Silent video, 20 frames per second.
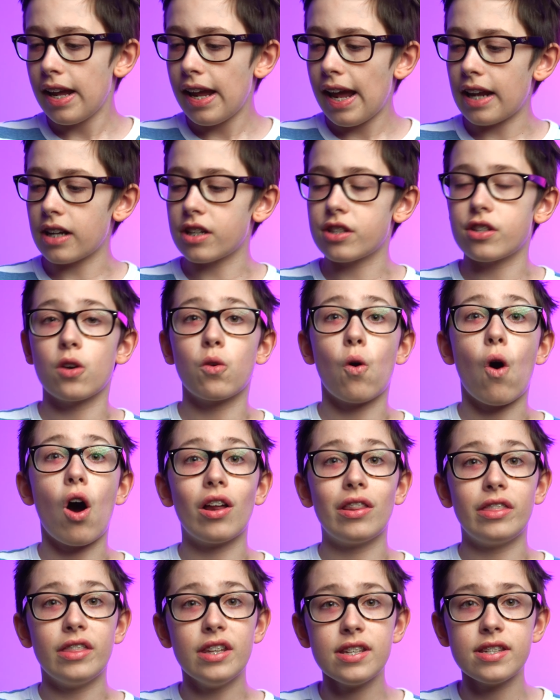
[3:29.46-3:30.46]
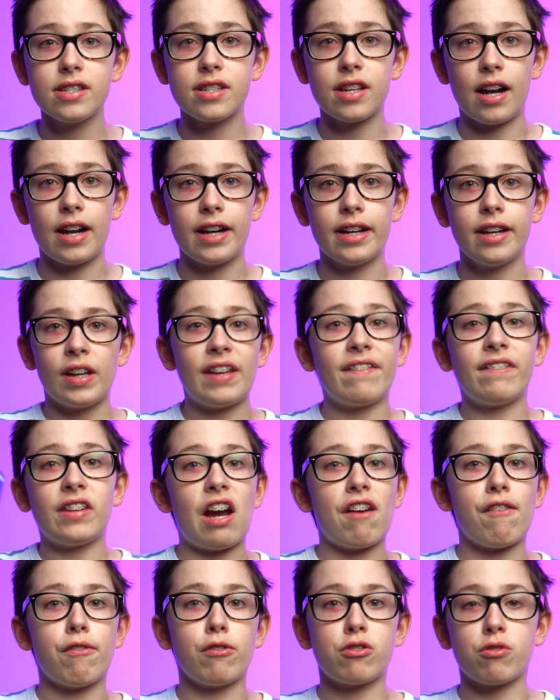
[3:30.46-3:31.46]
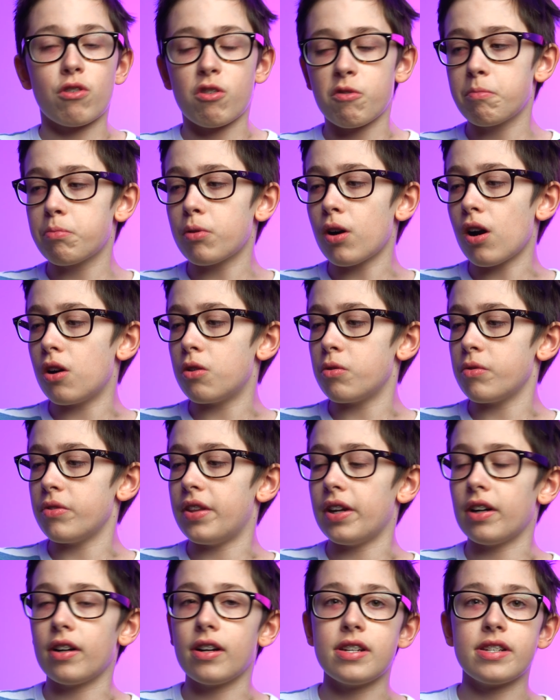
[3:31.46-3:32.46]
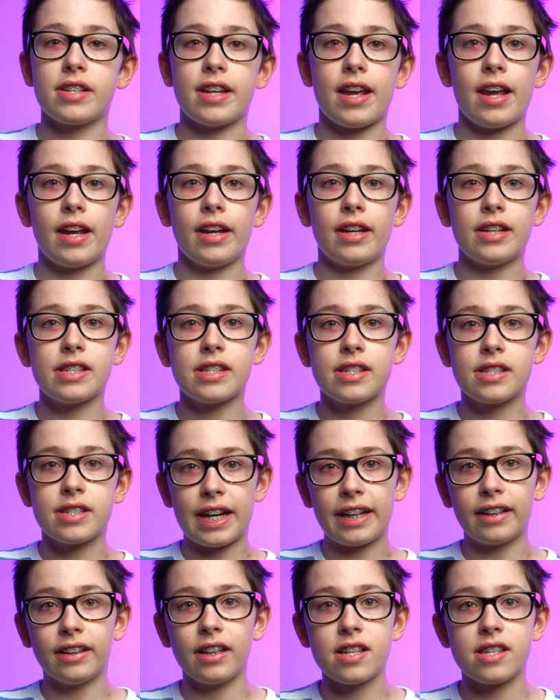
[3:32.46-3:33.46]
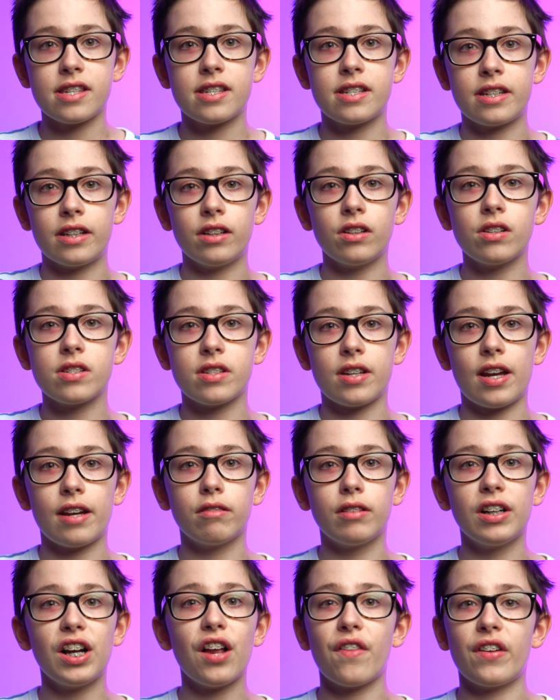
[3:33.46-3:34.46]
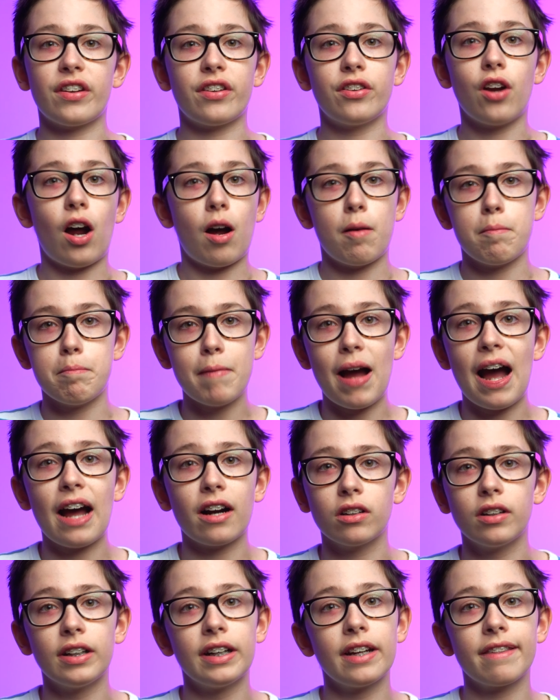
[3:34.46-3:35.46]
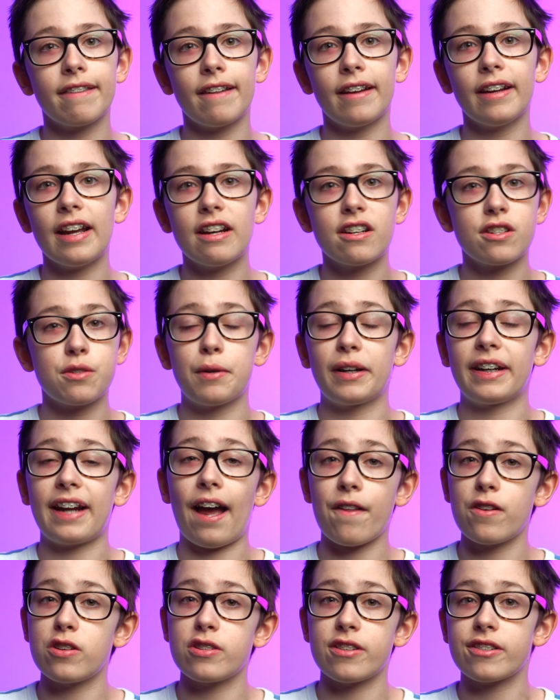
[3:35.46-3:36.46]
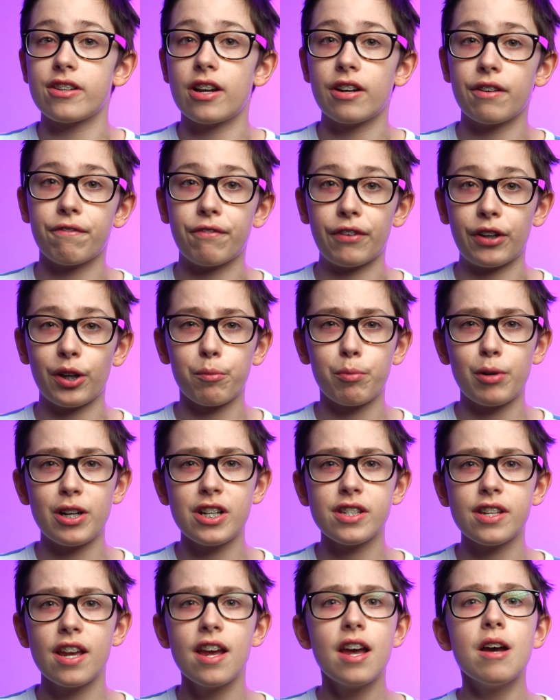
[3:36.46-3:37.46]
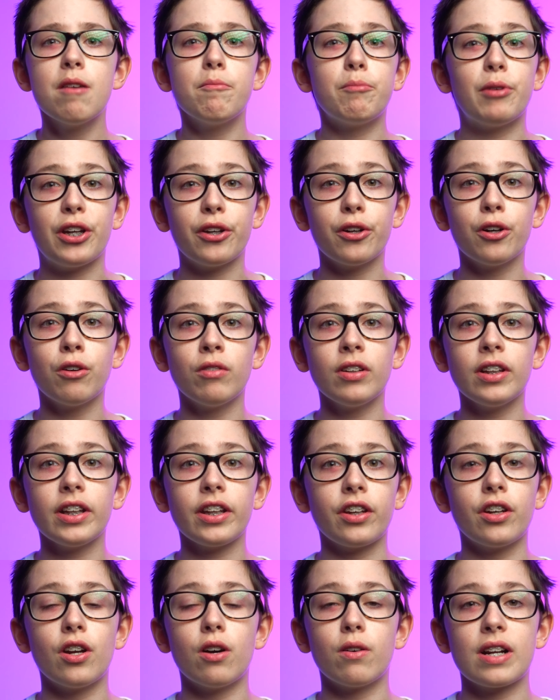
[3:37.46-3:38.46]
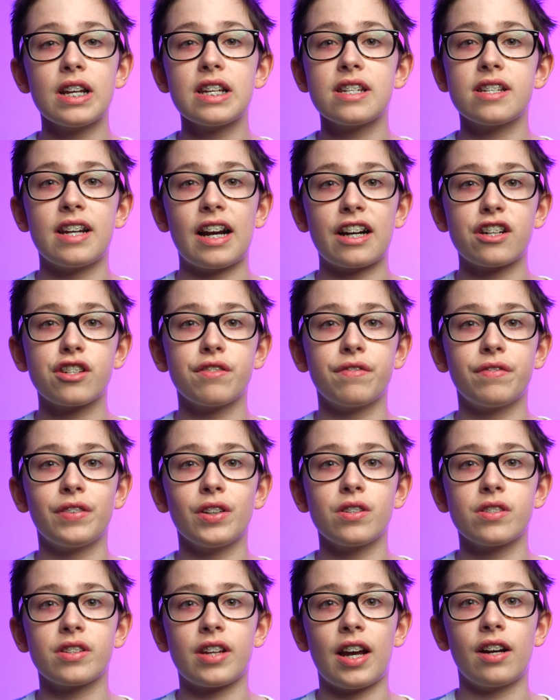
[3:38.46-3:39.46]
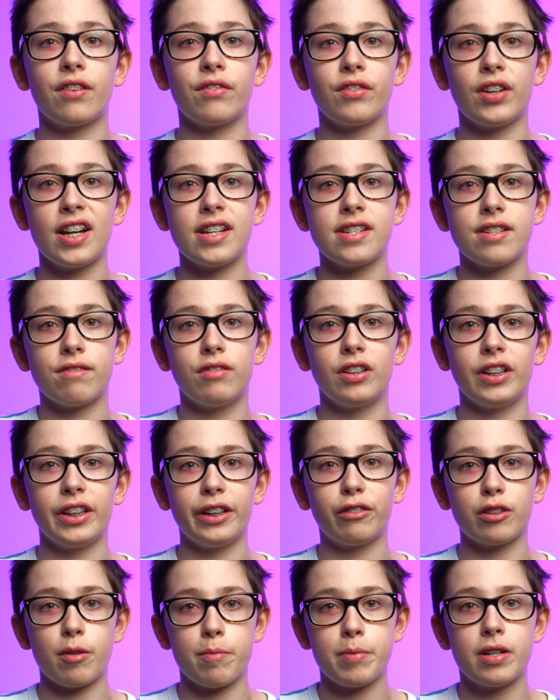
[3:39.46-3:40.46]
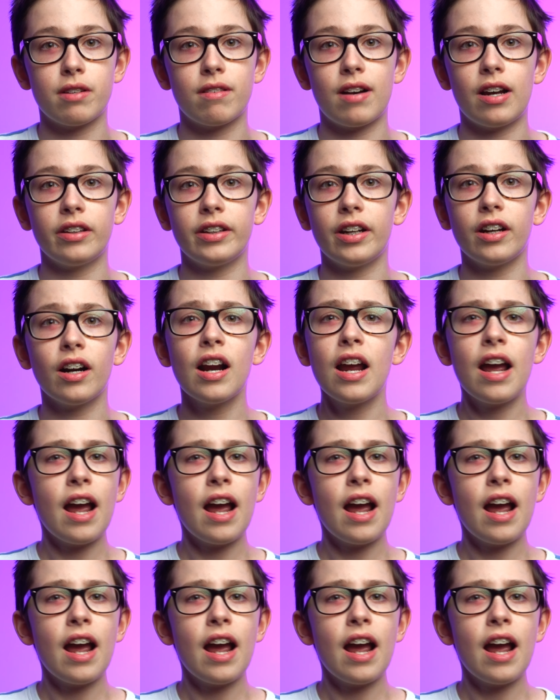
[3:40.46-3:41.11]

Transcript: and so on this side in the iPhone 12 Pro there is a stainless steel side rail that's not matte or anything, and so it gathers a ton of fingerprints, but you don't really notice and actually feels kind of nice and really grippy around there.